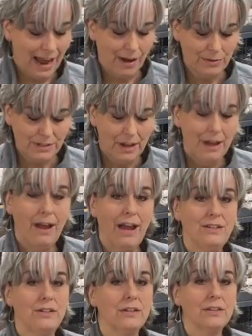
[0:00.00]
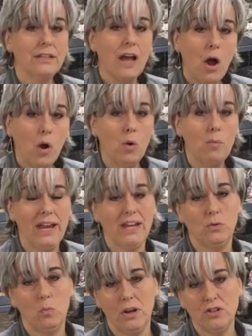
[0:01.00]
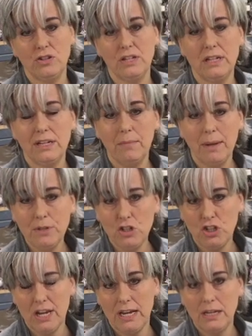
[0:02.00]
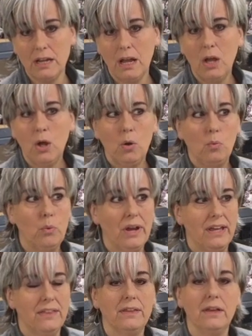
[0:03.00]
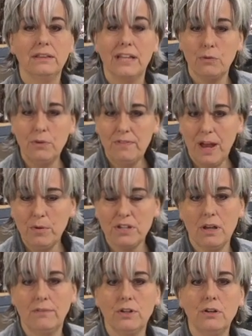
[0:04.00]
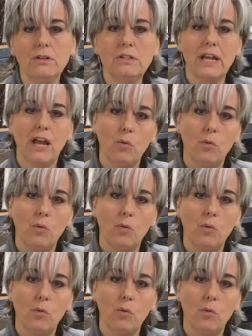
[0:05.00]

out. I took it home and washed it in my machine with liquid fabric softener to